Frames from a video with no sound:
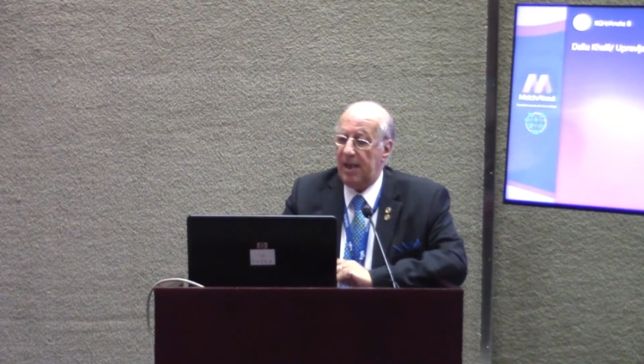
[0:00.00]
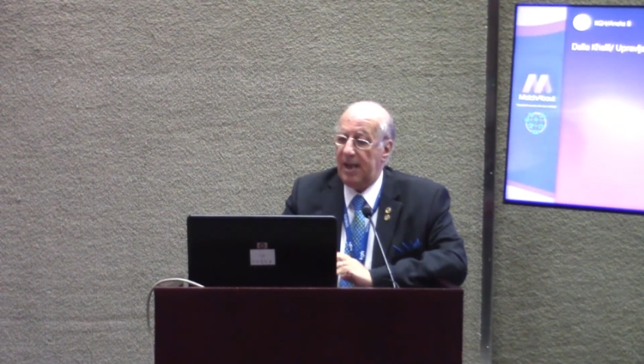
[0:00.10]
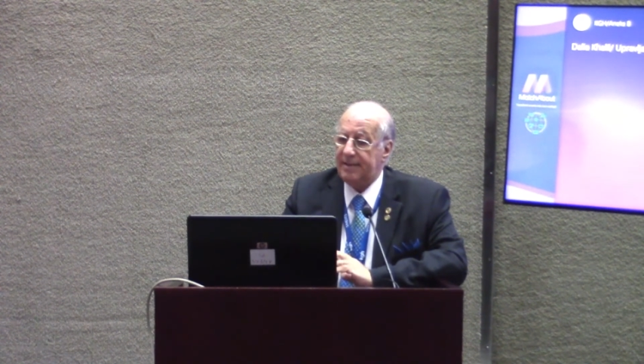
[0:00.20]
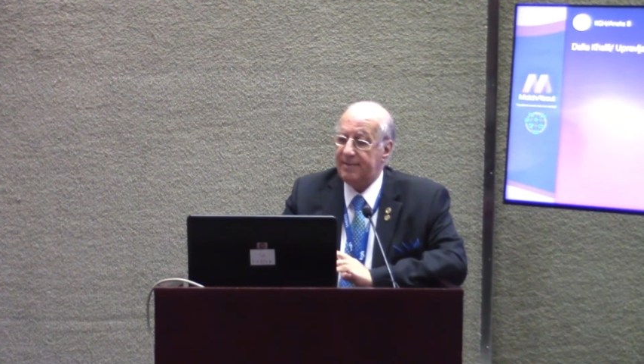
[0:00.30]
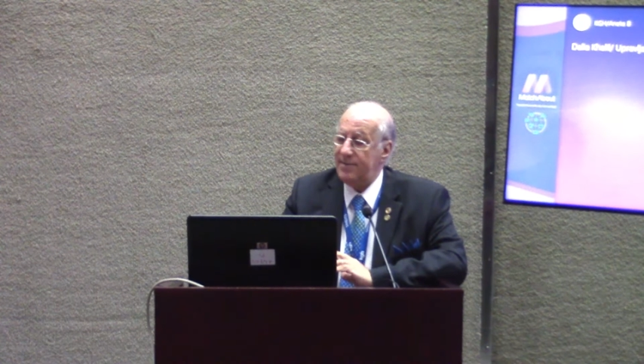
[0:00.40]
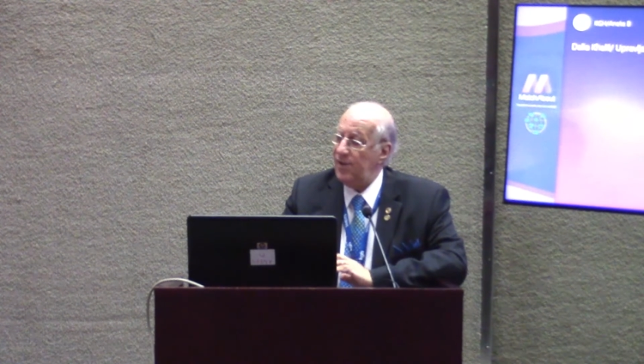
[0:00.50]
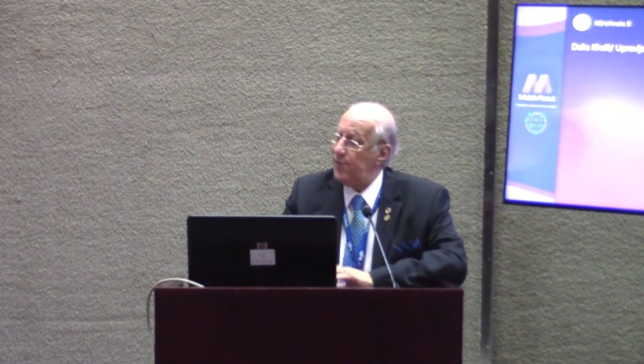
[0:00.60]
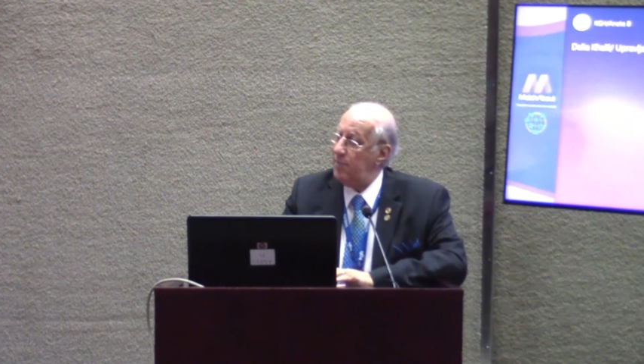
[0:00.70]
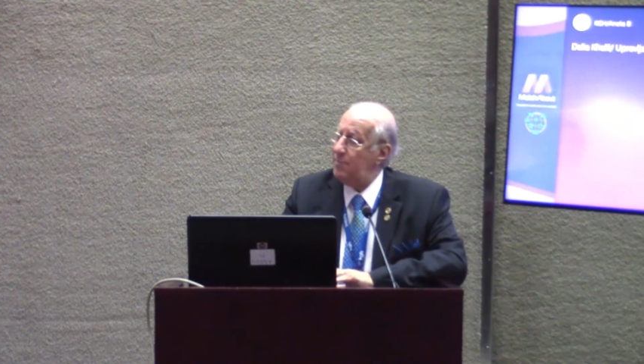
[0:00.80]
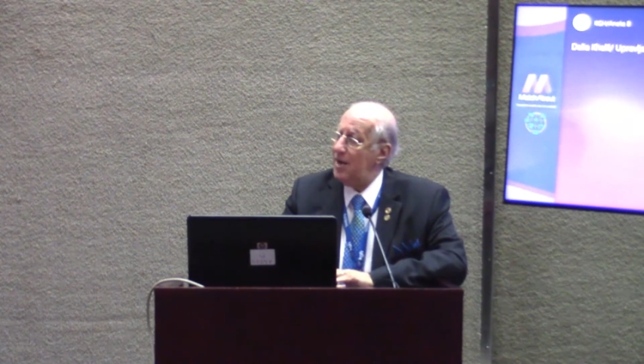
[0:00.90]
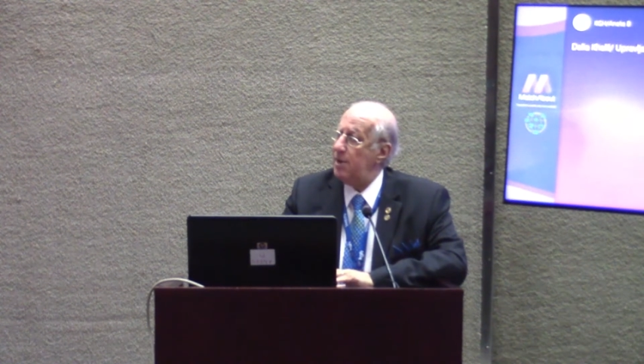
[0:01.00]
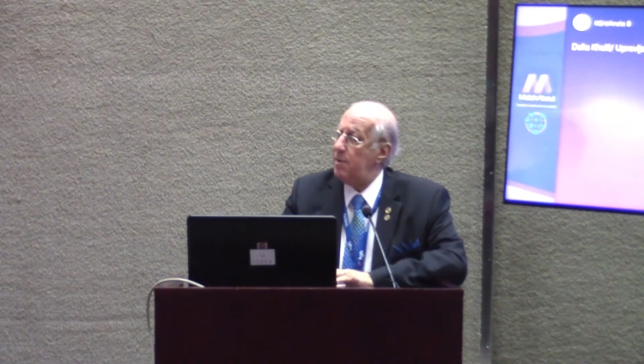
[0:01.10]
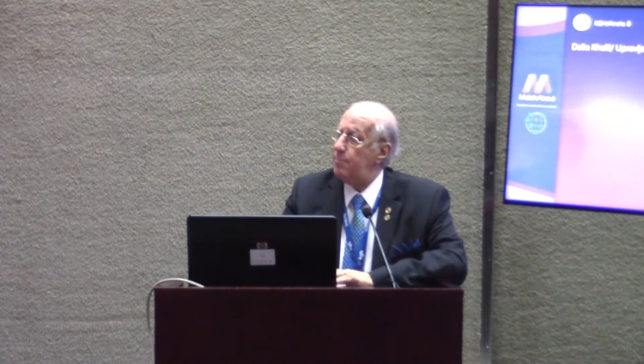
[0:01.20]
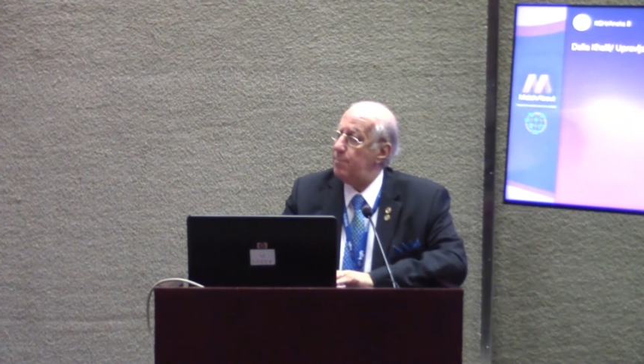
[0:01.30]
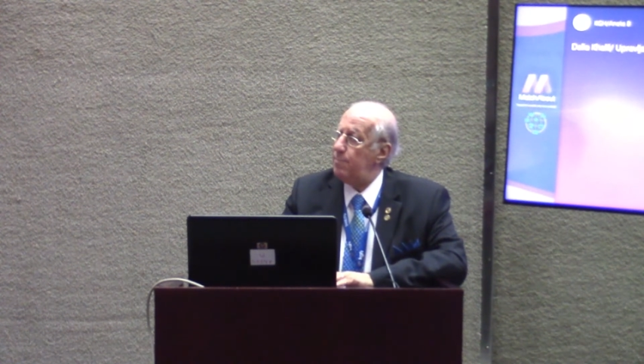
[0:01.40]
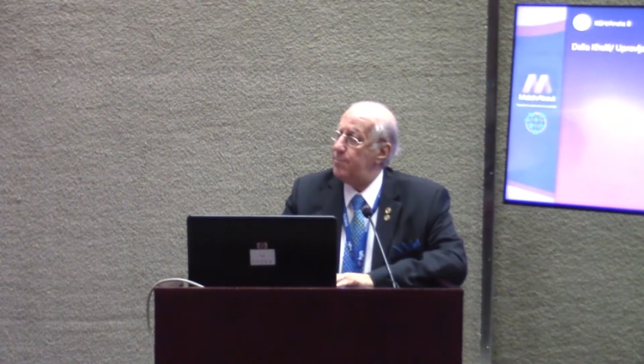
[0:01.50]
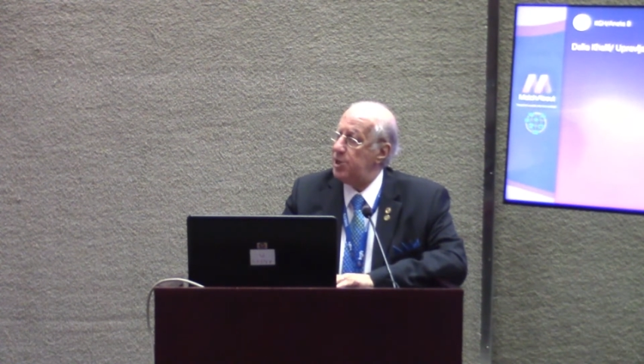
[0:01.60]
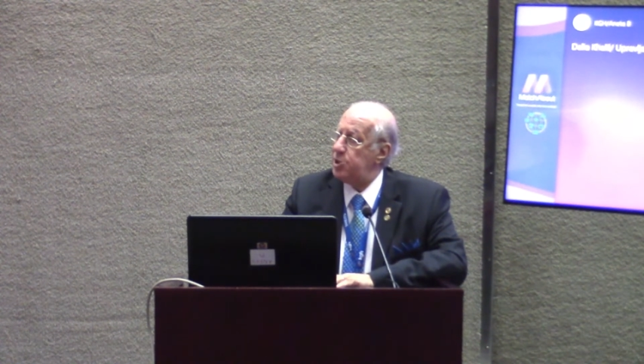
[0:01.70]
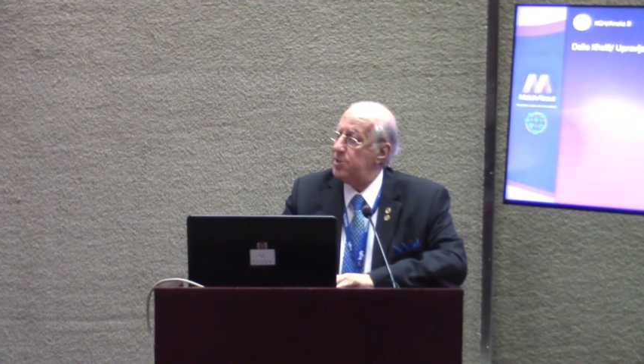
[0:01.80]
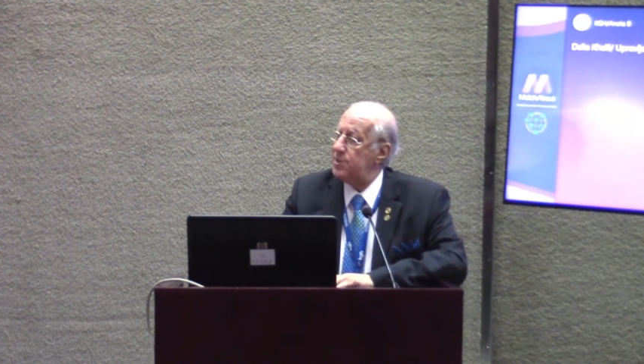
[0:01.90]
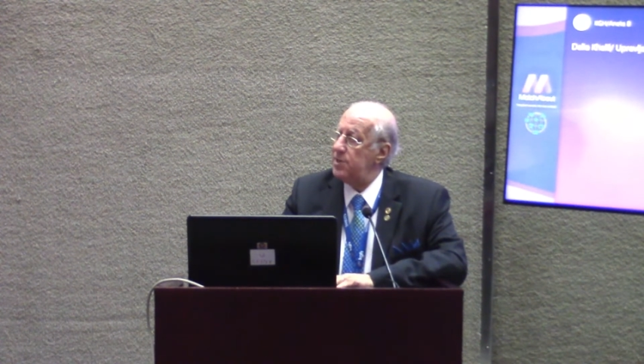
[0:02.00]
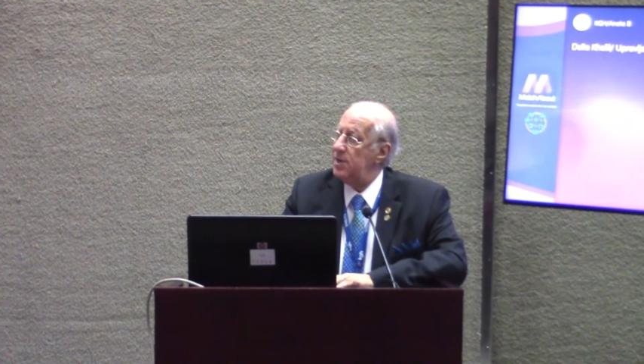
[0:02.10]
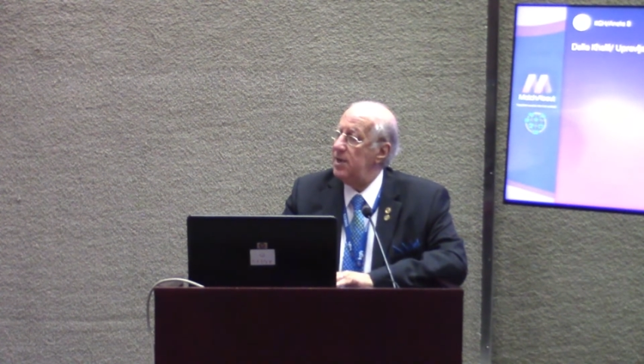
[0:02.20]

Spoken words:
at different pressures